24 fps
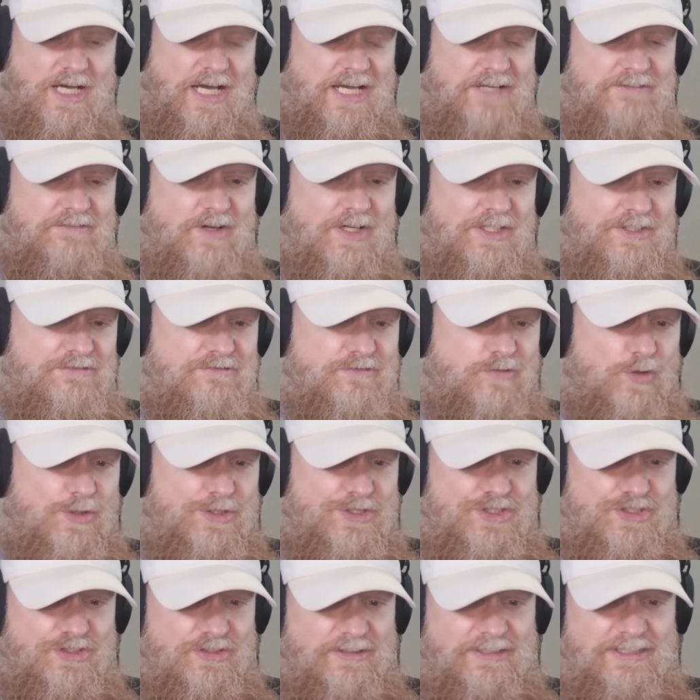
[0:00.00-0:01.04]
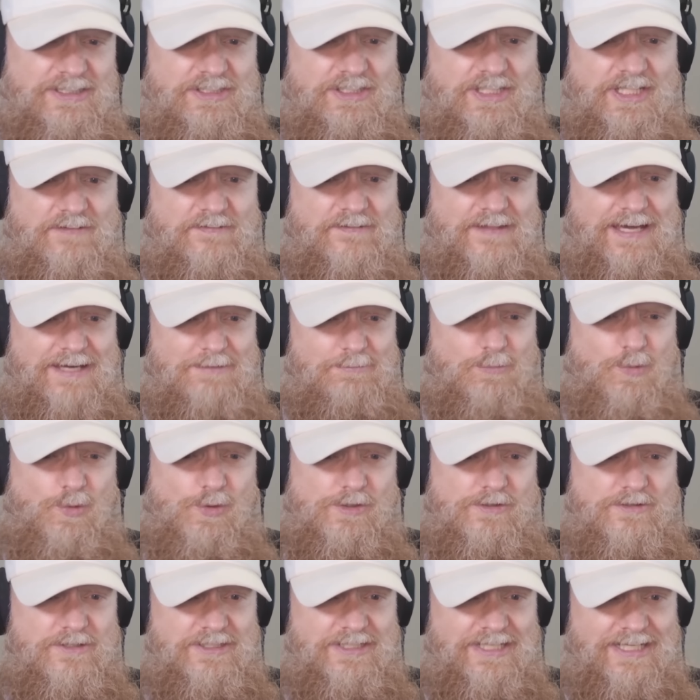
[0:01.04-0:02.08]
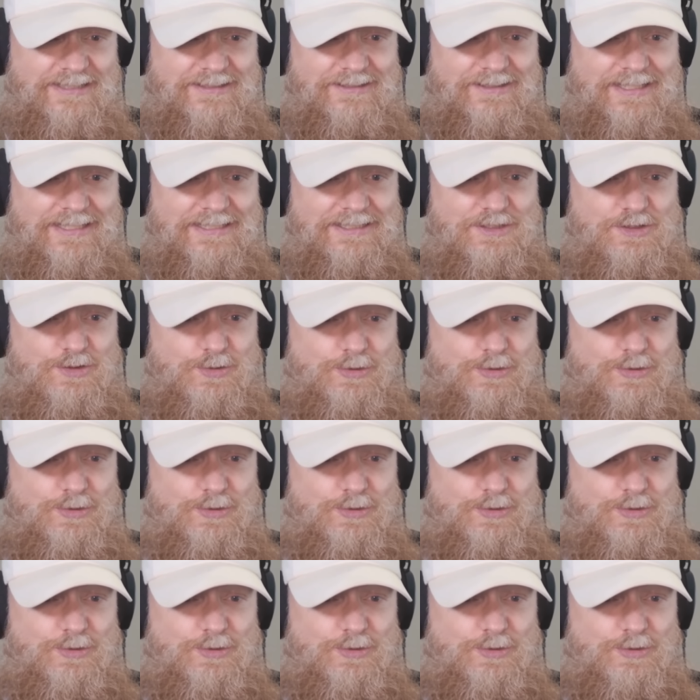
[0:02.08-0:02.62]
I've unfortunately done that more than I'd like